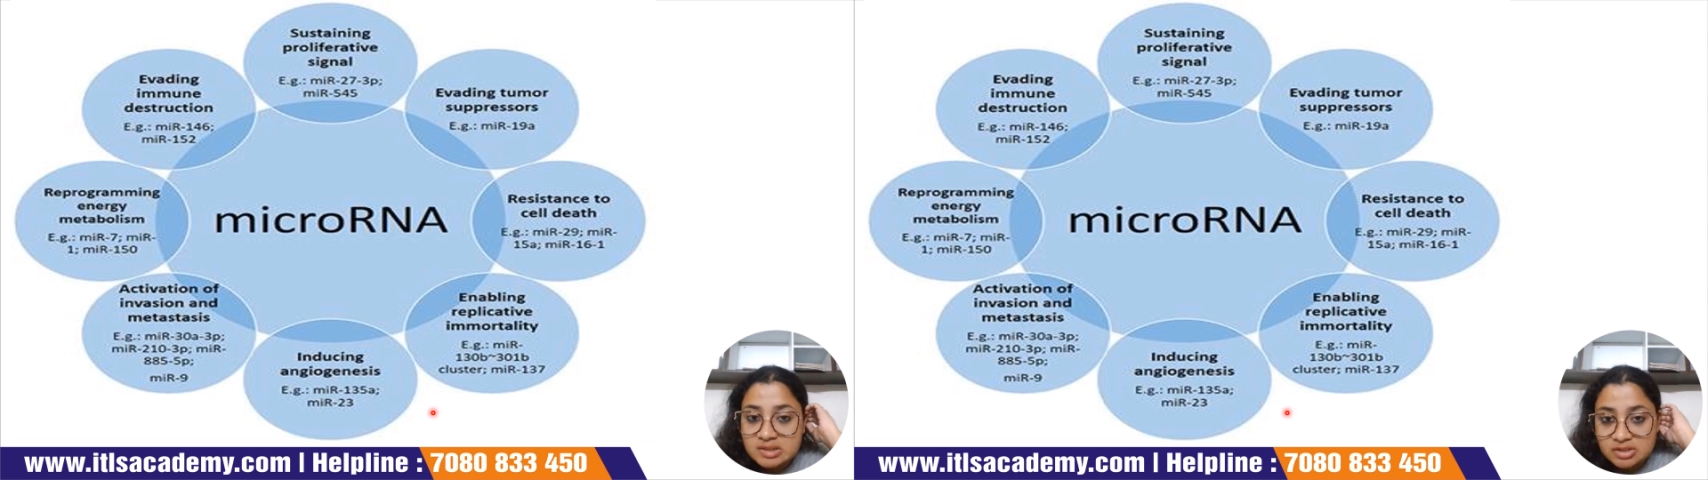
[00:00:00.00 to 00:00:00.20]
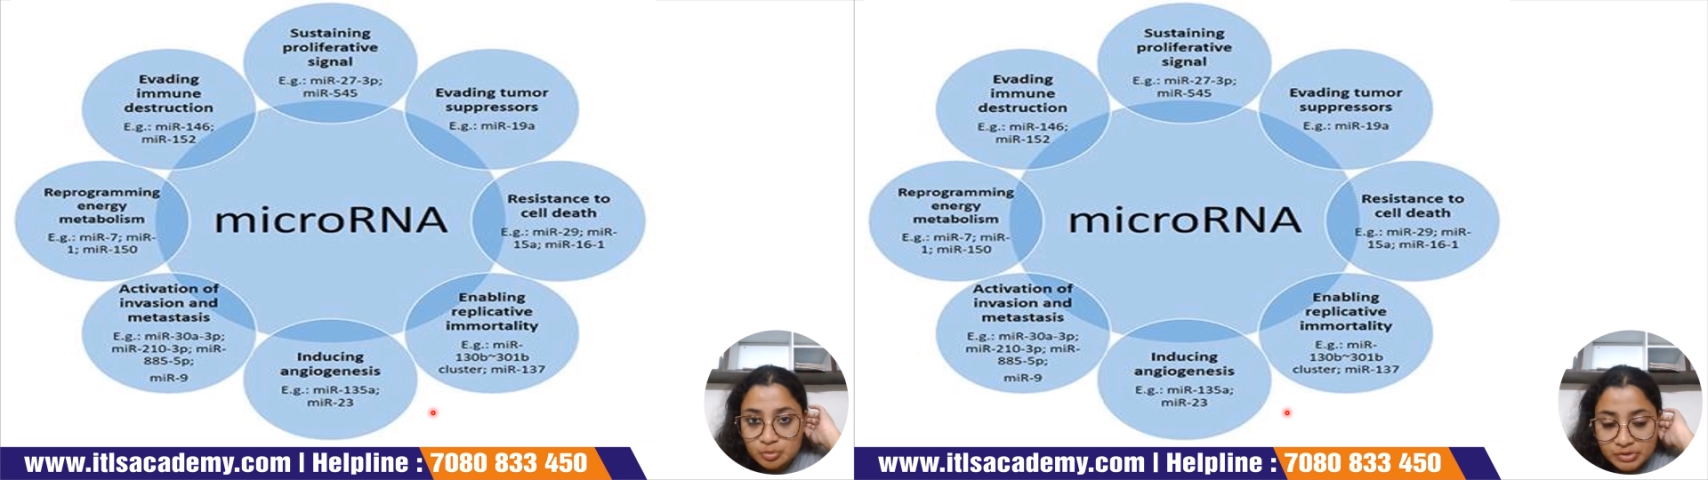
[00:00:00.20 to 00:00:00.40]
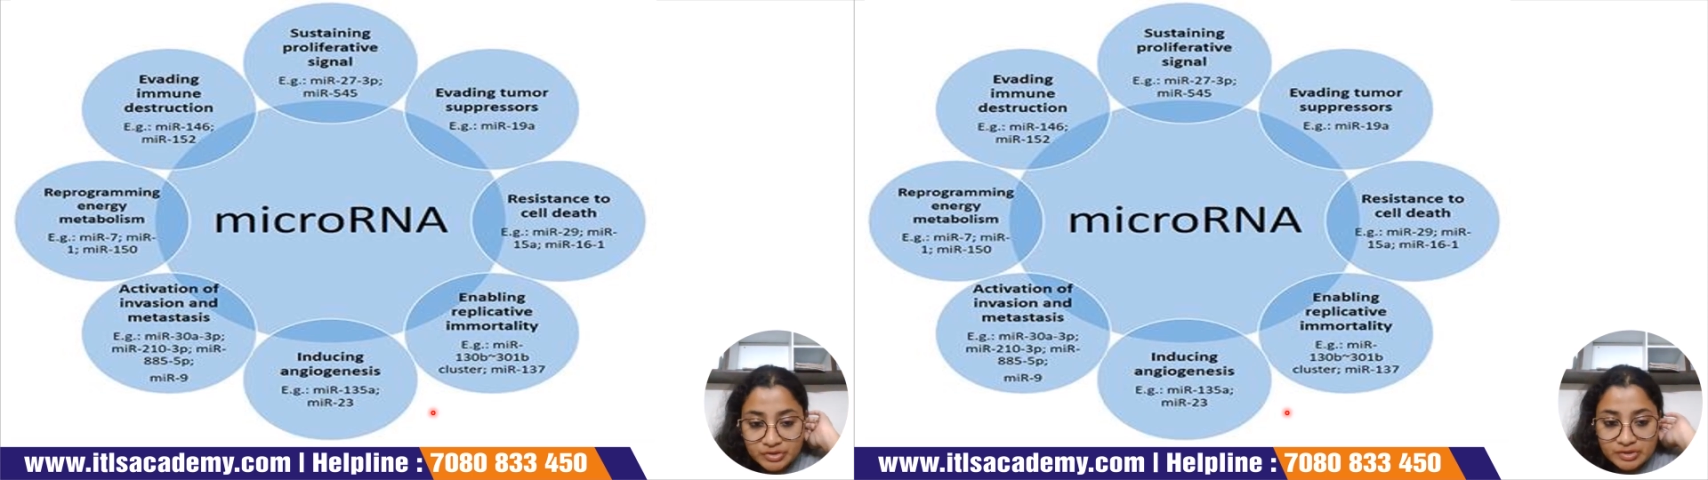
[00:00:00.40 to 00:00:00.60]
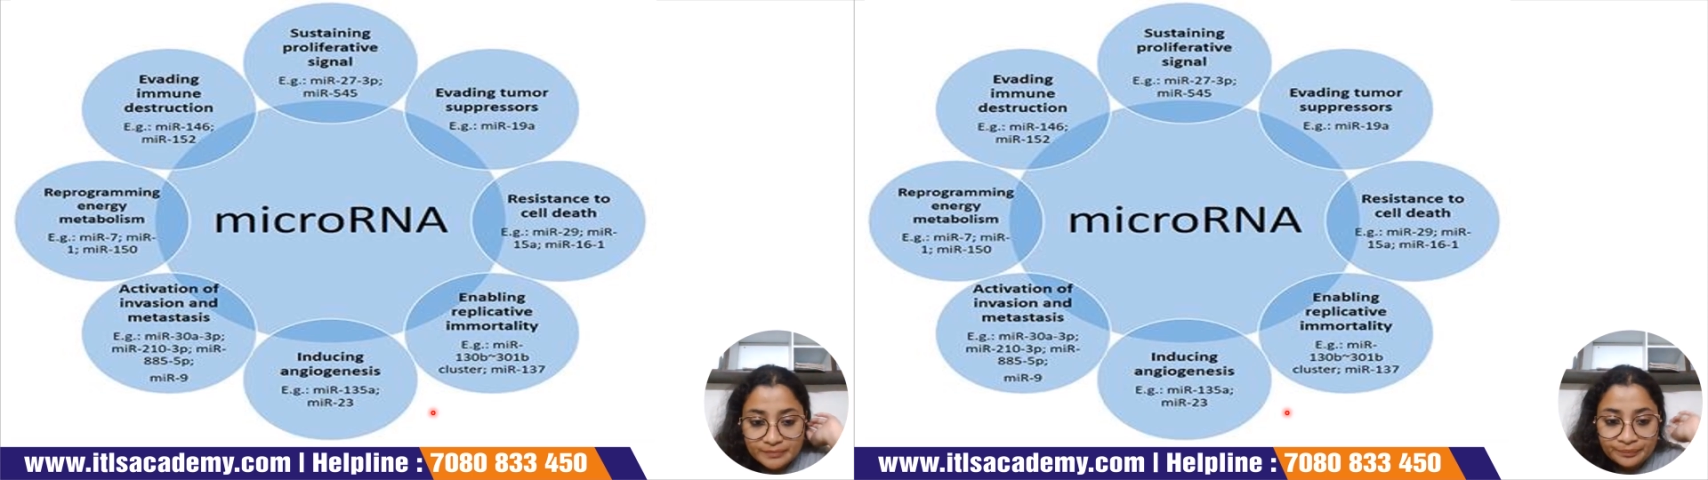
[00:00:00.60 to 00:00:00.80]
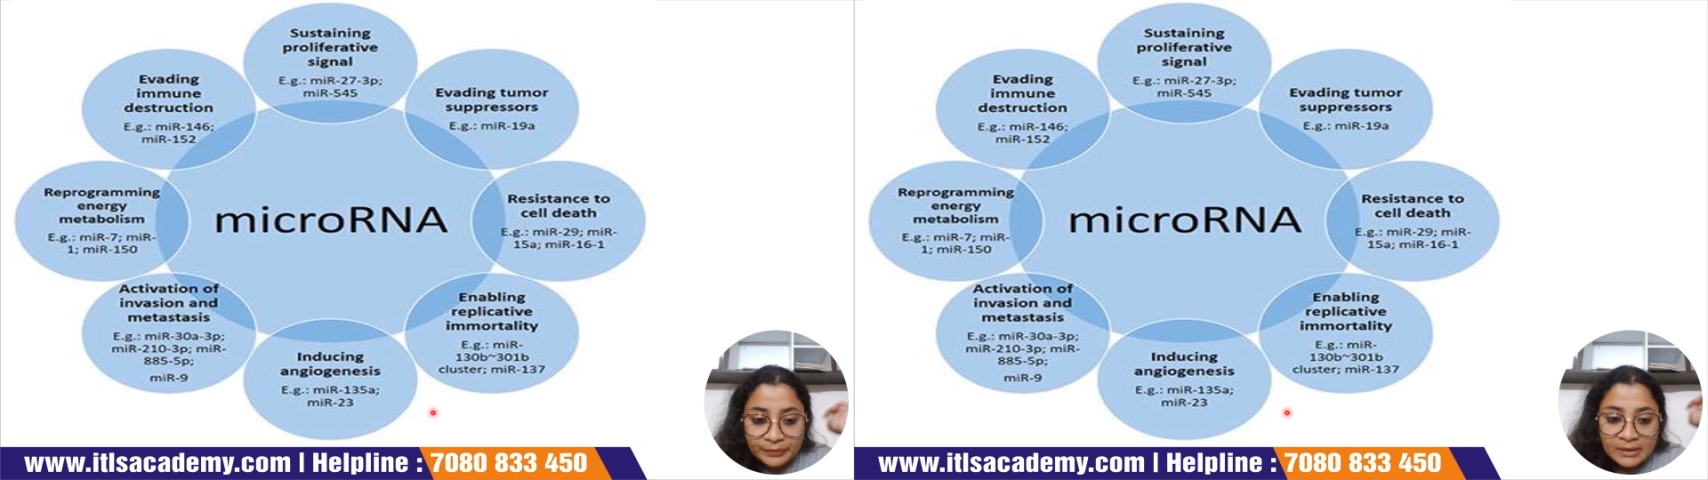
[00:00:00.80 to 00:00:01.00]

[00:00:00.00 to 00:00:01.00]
tumors.